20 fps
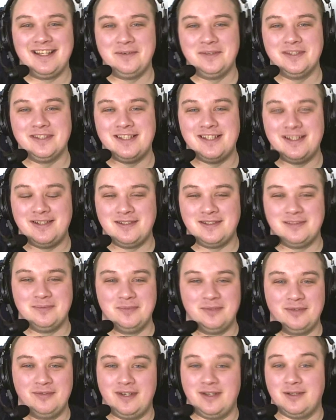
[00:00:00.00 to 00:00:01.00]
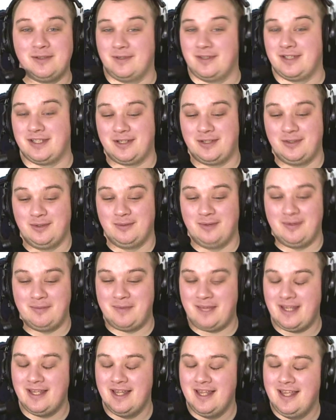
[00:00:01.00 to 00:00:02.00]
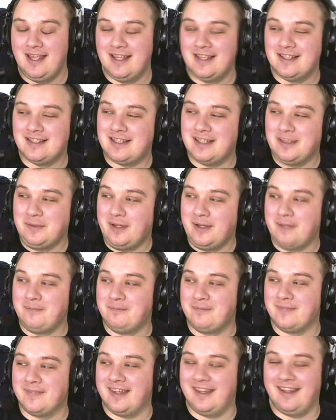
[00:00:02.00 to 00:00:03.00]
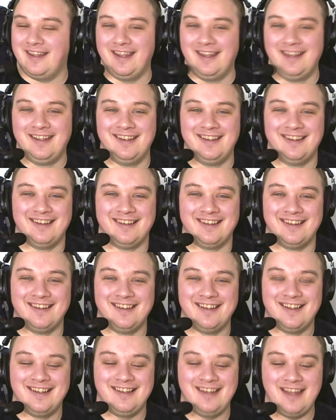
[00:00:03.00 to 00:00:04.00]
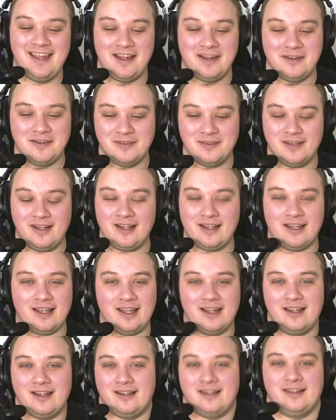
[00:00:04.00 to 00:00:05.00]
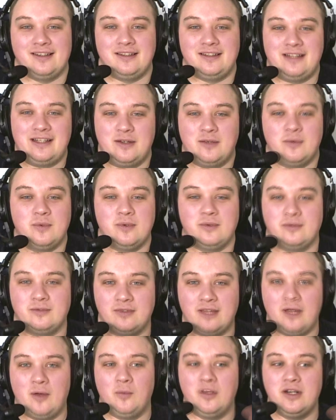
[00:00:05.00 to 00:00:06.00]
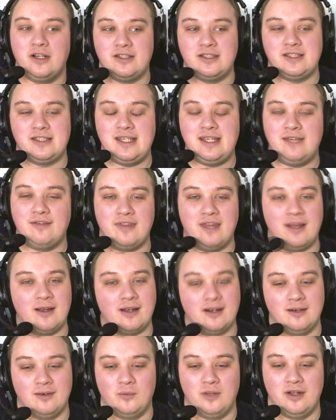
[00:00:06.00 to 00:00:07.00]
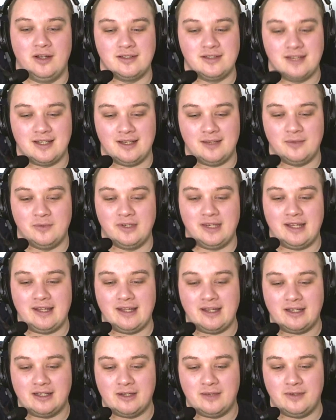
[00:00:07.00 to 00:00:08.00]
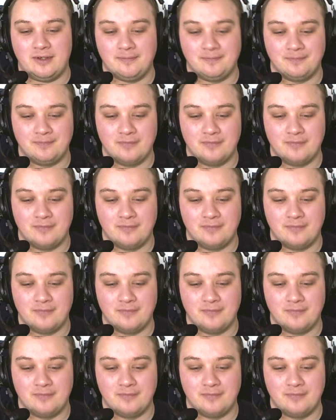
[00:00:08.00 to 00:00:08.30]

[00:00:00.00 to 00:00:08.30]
wants to do some more videos, which is cool by me. So yeah, like you know, I want to see if that kind of works again. I want to get that going.